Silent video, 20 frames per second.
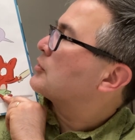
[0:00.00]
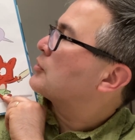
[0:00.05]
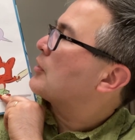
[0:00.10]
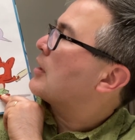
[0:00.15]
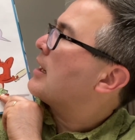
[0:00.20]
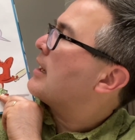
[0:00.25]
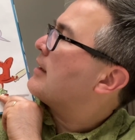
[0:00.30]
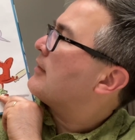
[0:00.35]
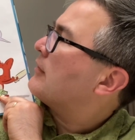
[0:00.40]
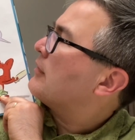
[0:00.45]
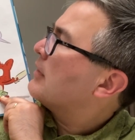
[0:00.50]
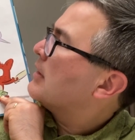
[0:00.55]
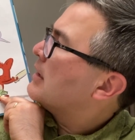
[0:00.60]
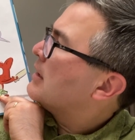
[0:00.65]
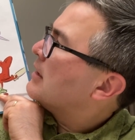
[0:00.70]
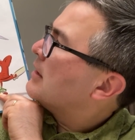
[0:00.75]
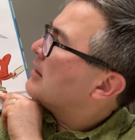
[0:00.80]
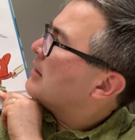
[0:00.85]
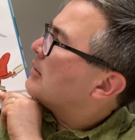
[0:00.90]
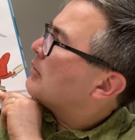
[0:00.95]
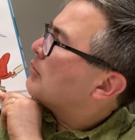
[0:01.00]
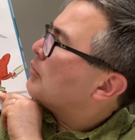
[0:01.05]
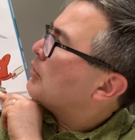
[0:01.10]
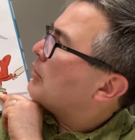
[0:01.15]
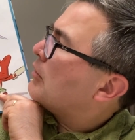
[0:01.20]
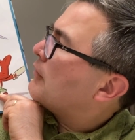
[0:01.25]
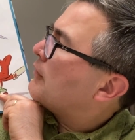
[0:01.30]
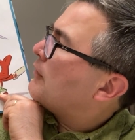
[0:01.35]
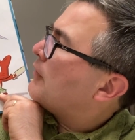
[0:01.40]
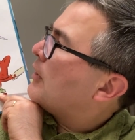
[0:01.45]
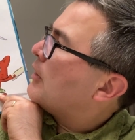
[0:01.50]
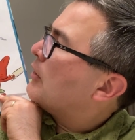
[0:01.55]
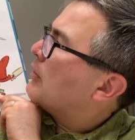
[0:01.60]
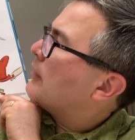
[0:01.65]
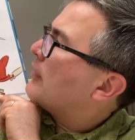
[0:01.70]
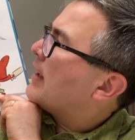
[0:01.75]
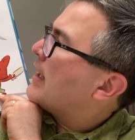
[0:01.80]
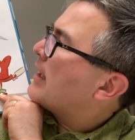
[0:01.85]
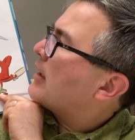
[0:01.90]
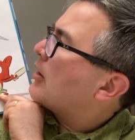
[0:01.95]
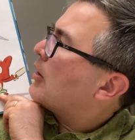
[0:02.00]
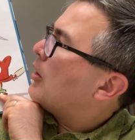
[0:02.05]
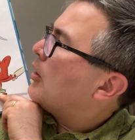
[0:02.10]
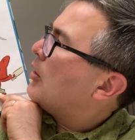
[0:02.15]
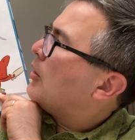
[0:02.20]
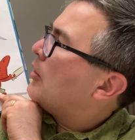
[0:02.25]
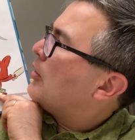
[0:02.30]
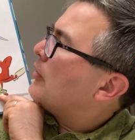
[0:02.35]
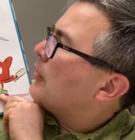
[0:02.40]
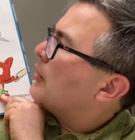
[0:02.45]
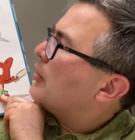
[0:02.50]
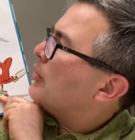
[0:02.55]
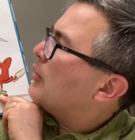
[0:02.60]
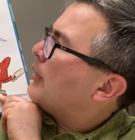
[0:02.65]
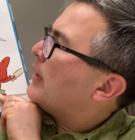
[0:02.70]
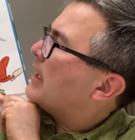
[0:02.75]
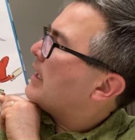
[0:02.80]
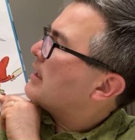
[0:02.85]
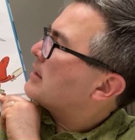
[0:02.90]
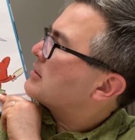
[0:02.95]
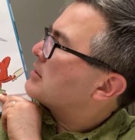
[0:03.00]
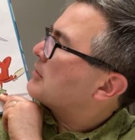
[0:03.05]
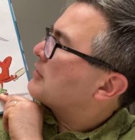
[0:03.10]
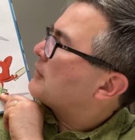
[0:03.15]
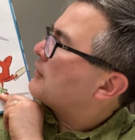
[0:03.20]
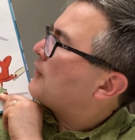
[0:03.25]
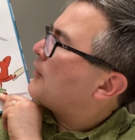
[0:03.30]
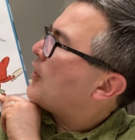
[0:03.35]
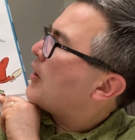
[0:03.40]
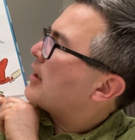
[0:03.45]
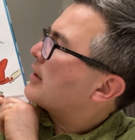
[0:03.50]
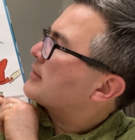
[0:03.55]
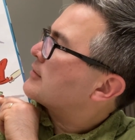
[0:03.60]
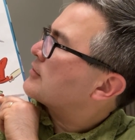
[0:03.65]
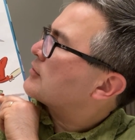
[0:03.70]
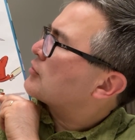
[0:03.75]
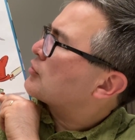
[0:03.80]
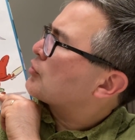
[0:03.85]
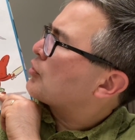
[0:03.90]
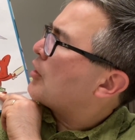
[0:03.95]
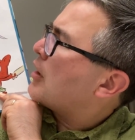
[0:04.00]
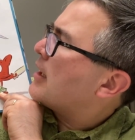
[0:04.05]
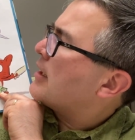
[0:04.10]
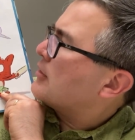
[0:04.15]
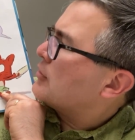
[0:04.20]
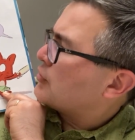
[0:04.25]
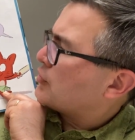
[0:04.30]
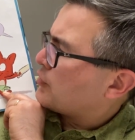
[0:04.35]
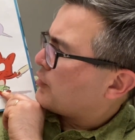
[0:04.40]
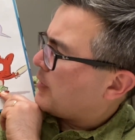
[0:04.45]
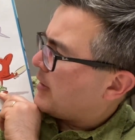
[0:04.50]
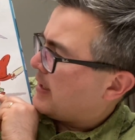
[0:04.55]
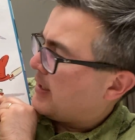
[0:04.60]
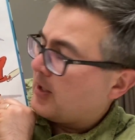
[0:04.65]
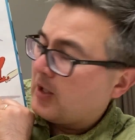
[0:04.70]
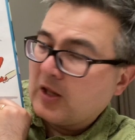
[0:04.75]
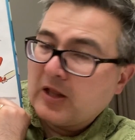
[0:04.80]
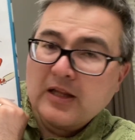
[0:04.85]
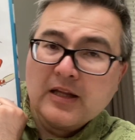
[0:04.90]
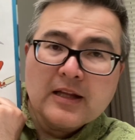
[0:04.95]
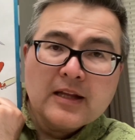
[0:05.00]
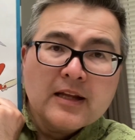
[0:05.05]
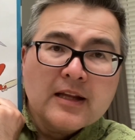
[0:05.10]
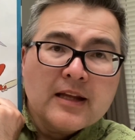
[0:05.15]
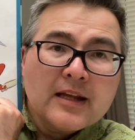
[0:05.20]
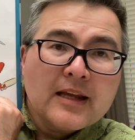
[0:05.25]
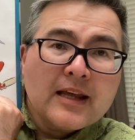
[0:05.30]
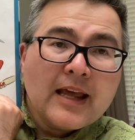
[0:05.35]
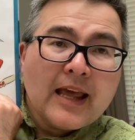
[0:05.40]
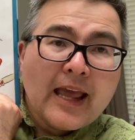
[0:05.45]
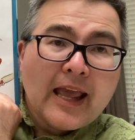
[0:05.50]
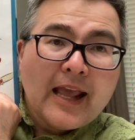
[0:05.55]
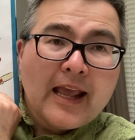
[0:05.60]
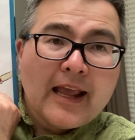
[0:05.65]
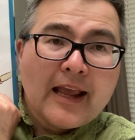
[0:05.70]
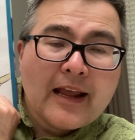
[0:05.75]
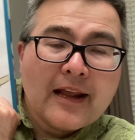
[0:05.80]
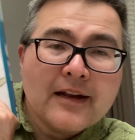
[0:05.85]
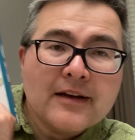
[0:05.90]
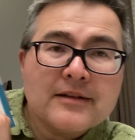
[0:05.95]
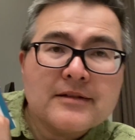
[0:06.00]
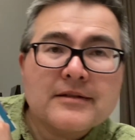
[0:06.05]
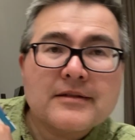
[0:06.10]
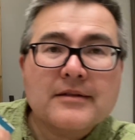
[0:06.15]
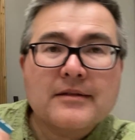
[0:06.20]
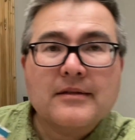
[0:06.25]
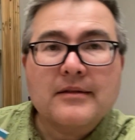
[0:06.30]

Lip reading: Drive. We'll follow that all the way to Foxtrot Trail. And